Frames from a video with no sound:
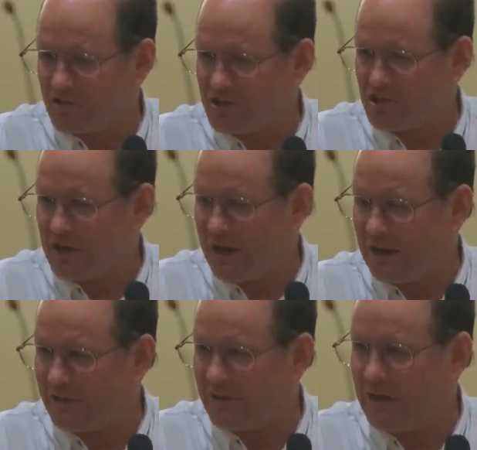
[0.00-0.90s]

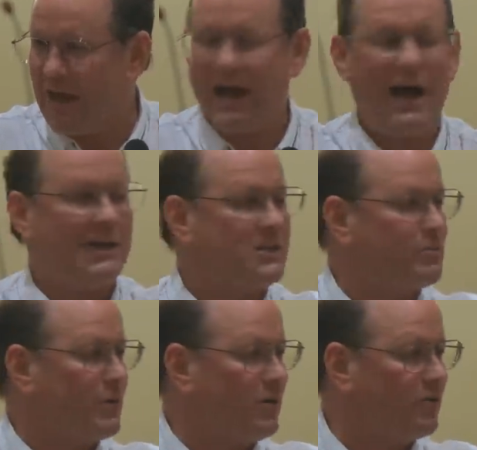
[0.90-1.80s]
Christianity,
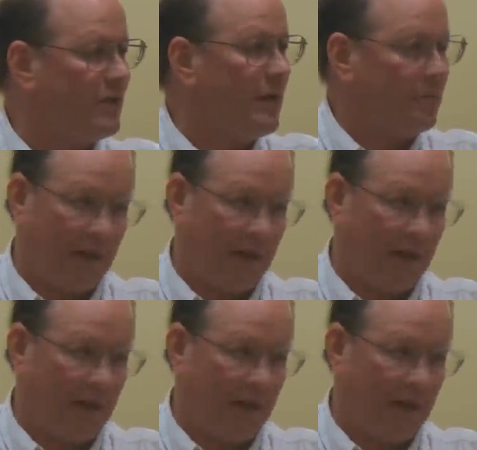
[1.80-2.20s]
hospitals.